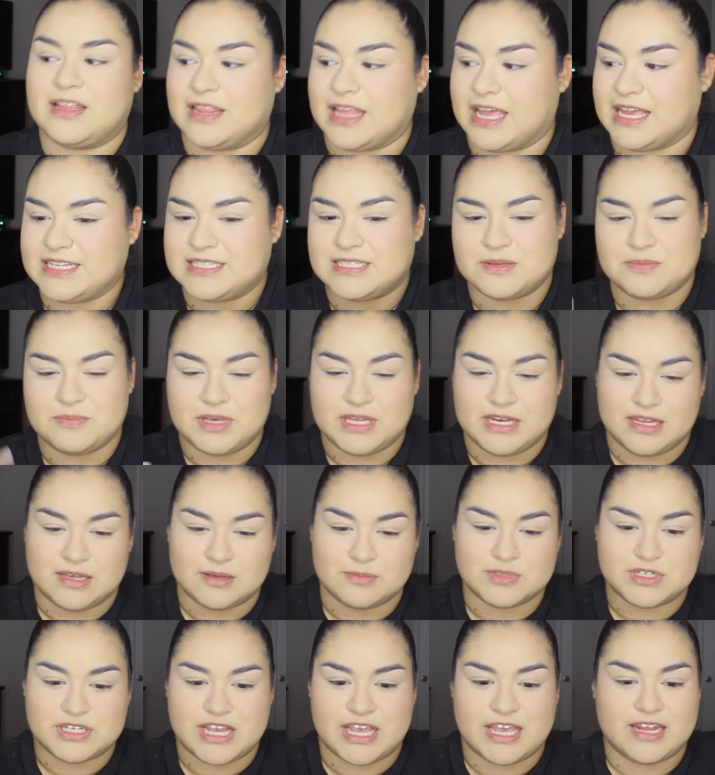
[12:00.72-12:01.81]
light to medium
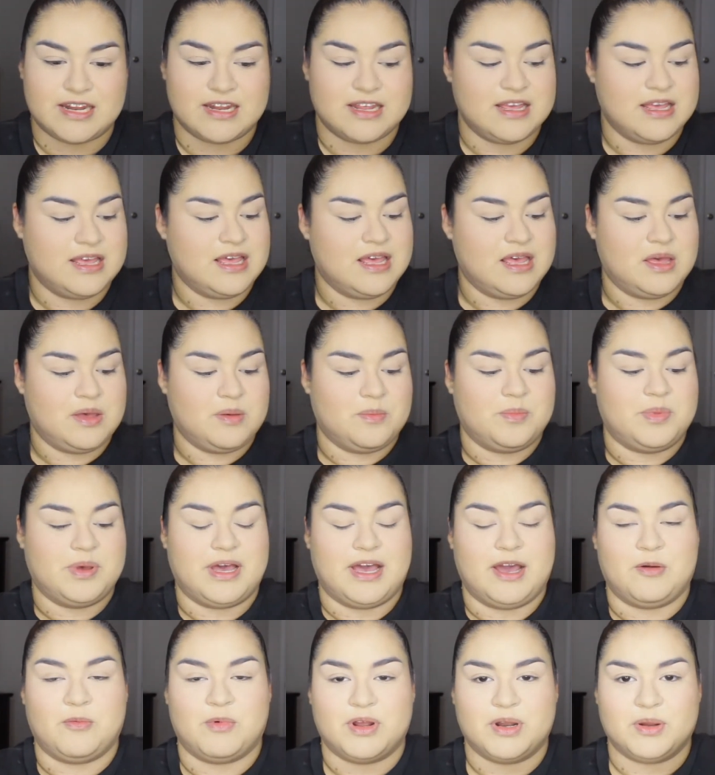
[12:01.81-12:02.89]
shade, but
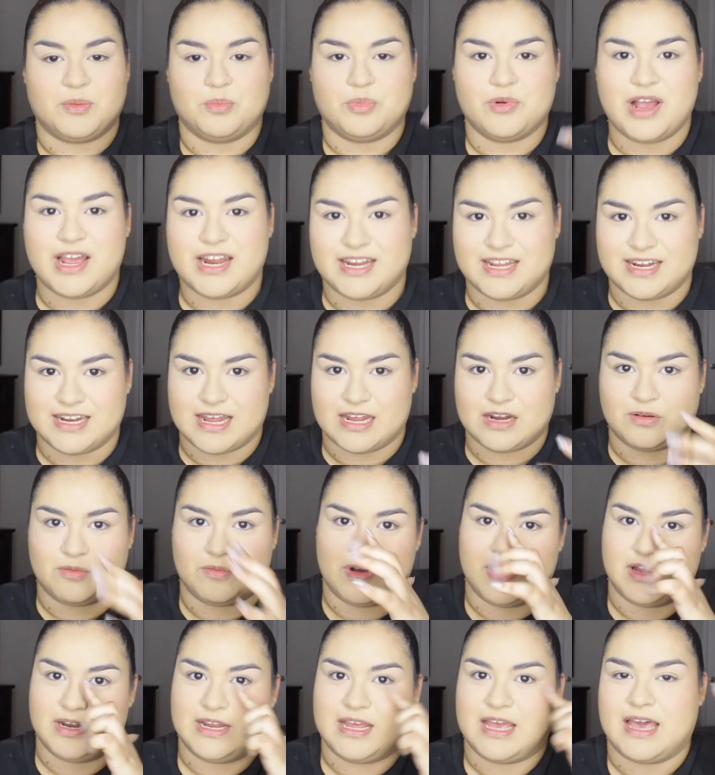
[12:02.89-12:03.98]
I want to brighten. I don't
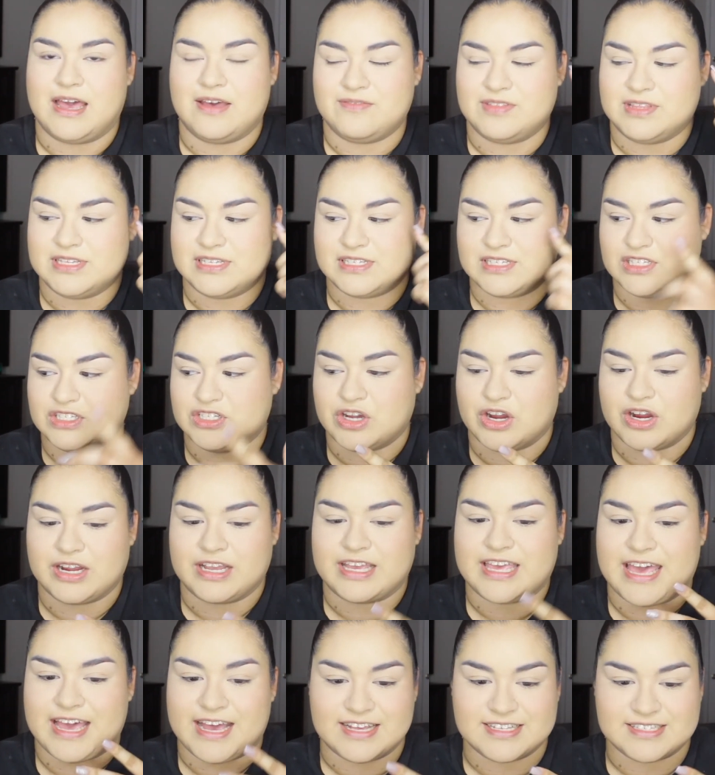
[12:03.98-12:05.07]
want to have this dark
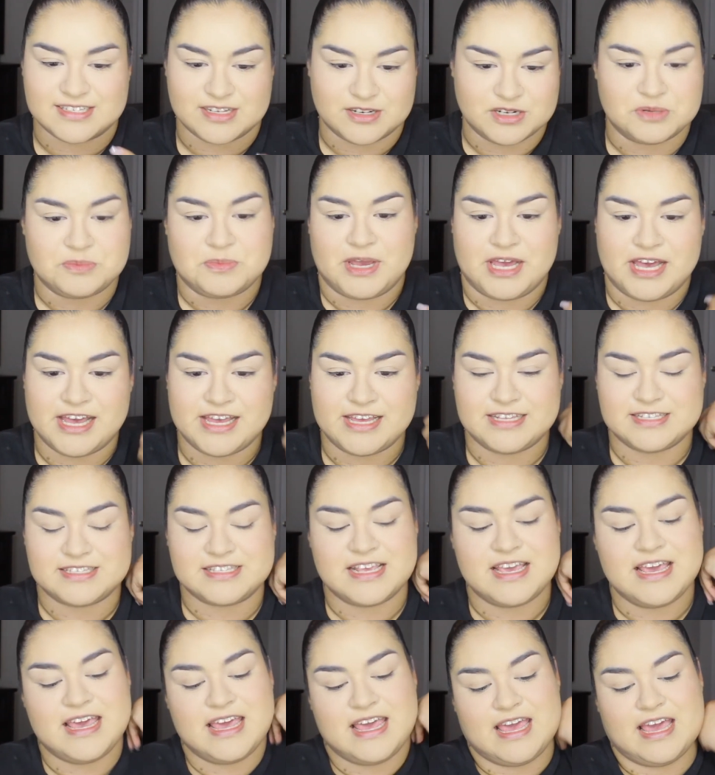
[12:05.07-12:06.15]
cast under my eyes.
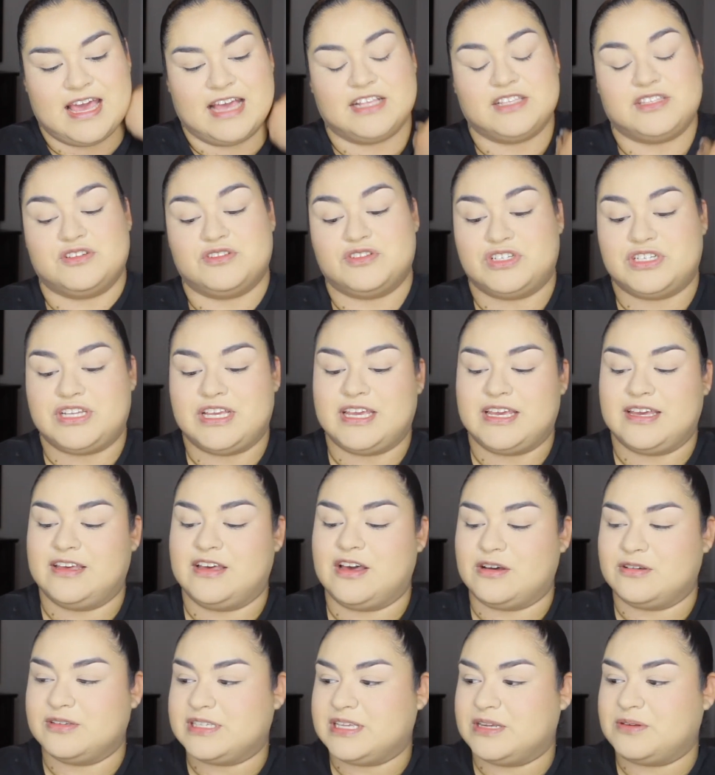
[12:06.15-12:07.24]
And so she
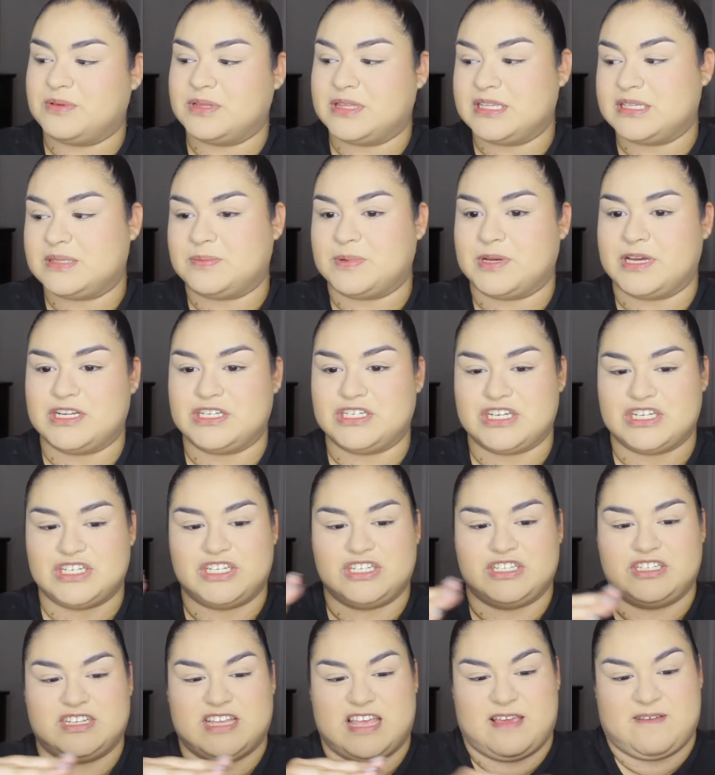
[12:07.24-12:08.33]
goes in with the sponge, and
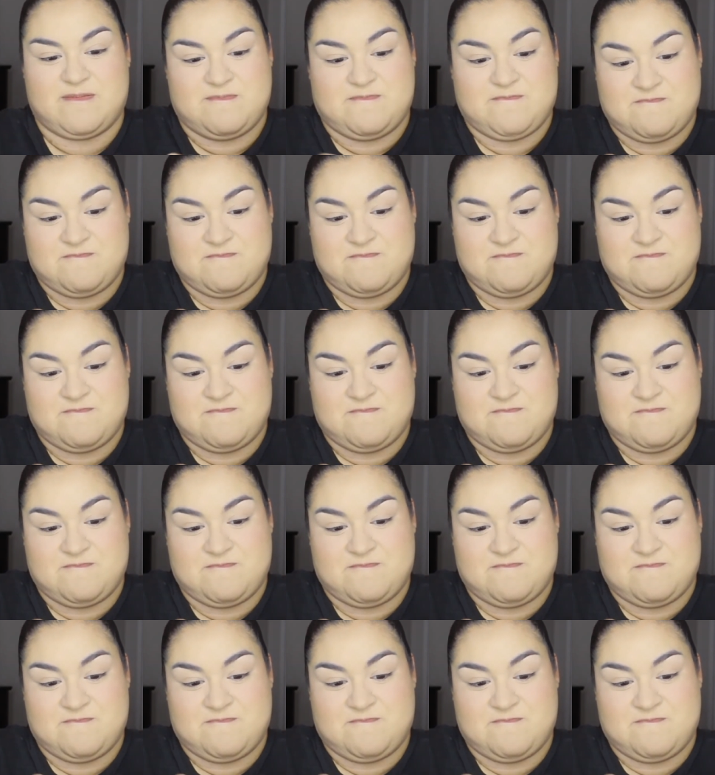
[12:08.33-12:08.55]
she's like,